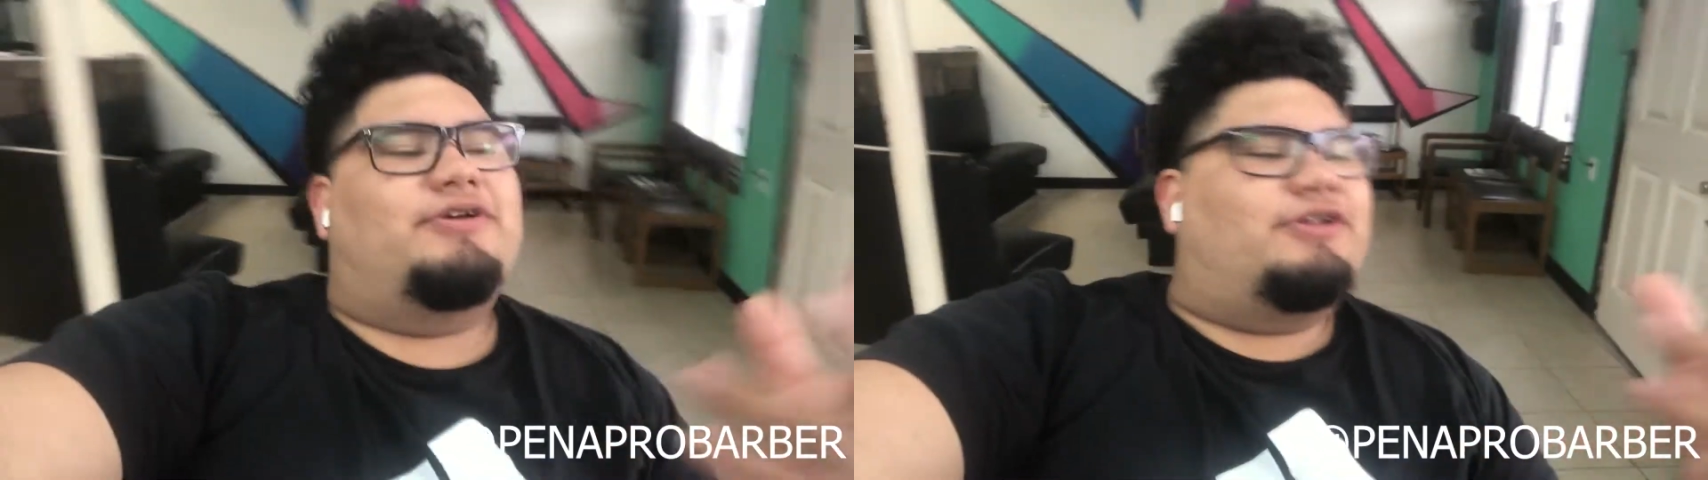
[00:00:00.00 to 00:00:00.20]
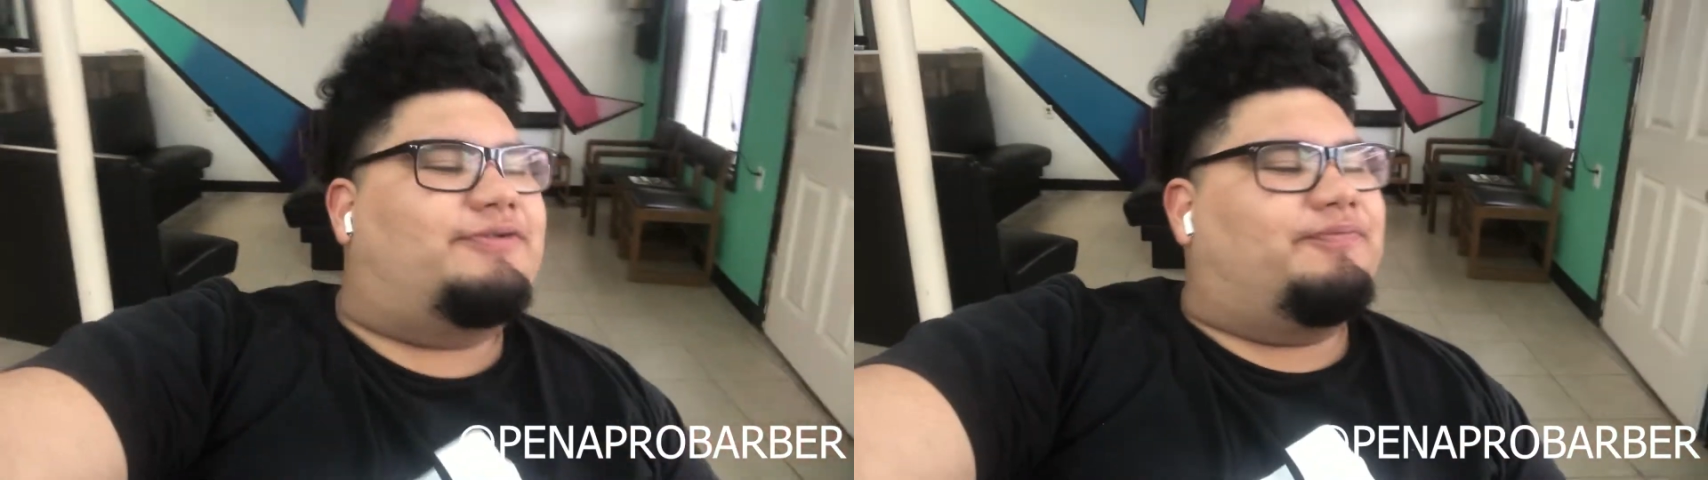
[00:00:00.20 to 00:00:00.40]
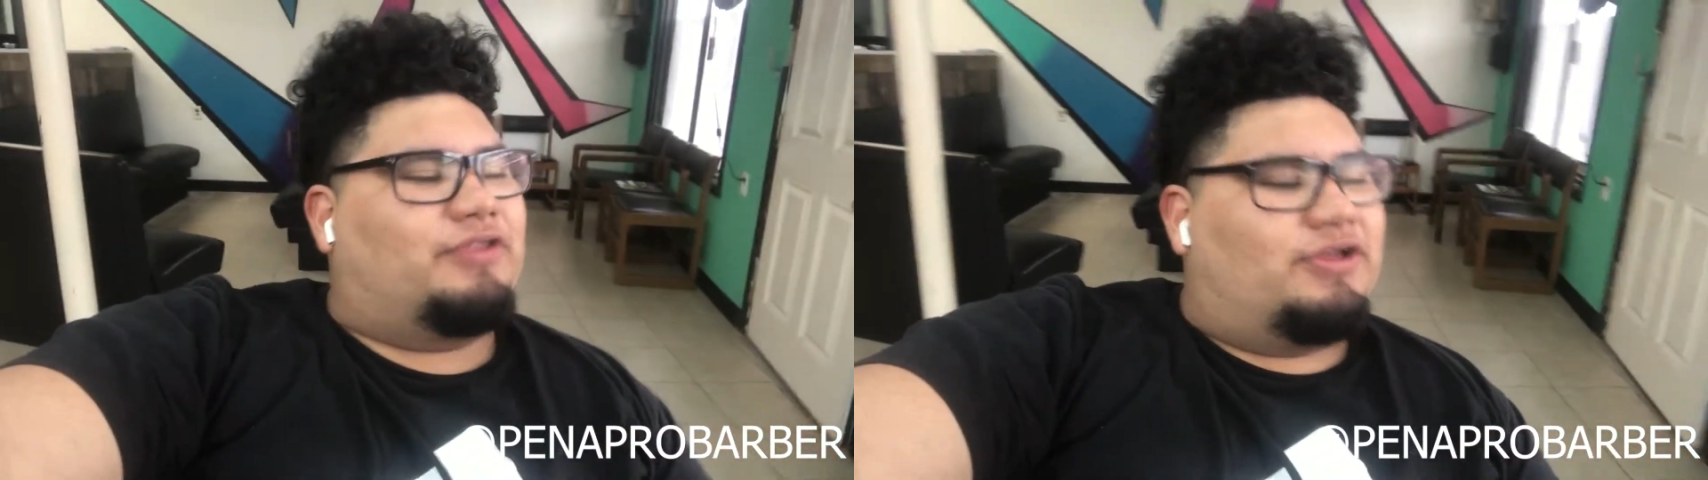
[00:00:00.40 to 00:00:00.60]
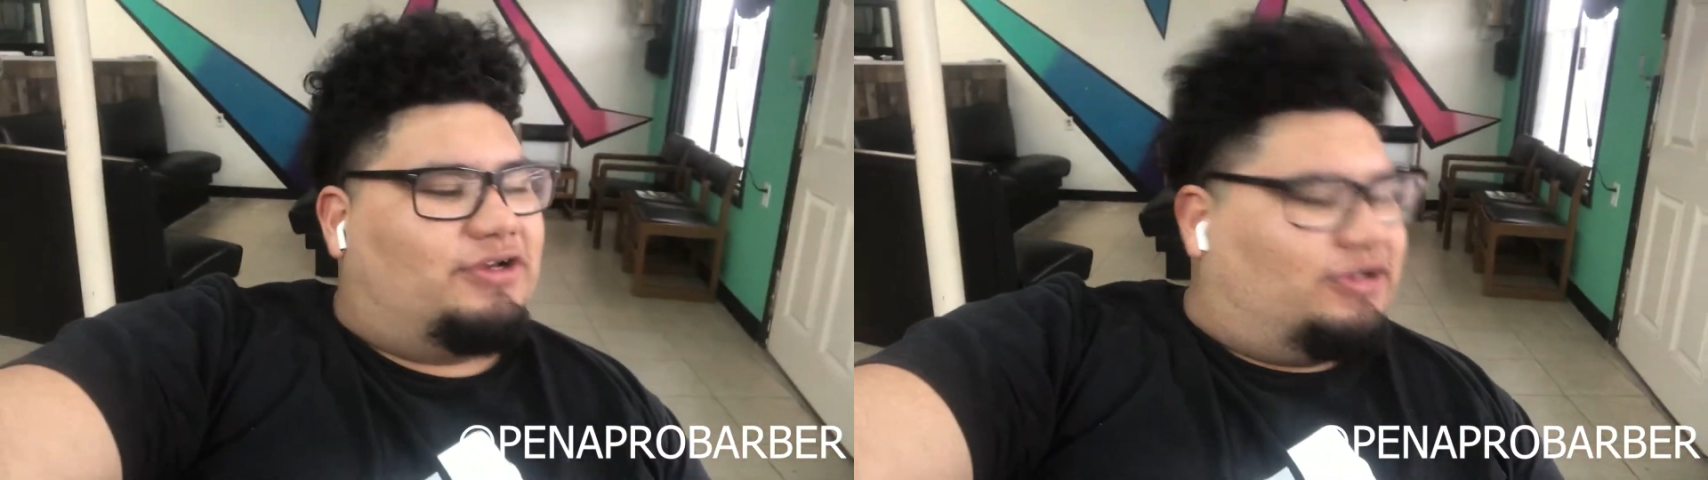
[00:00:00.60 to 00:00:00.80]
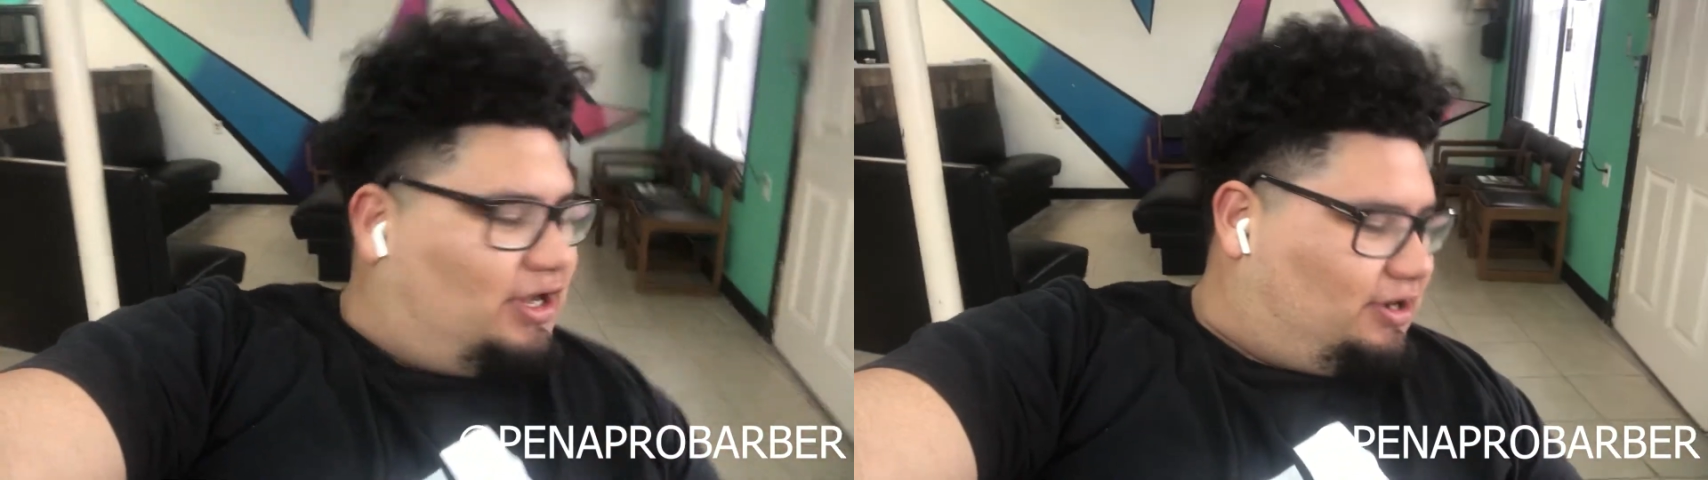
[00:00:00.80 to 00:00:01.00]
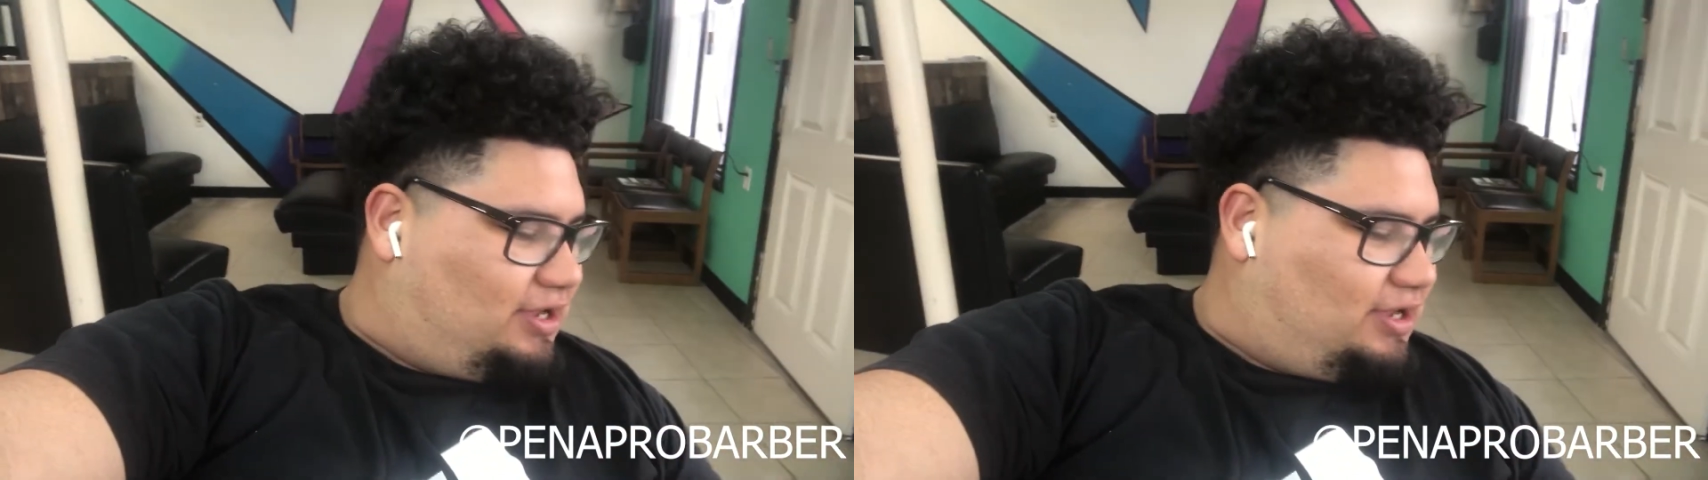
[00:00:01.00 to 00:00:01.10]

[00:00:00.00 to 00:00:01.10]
been, how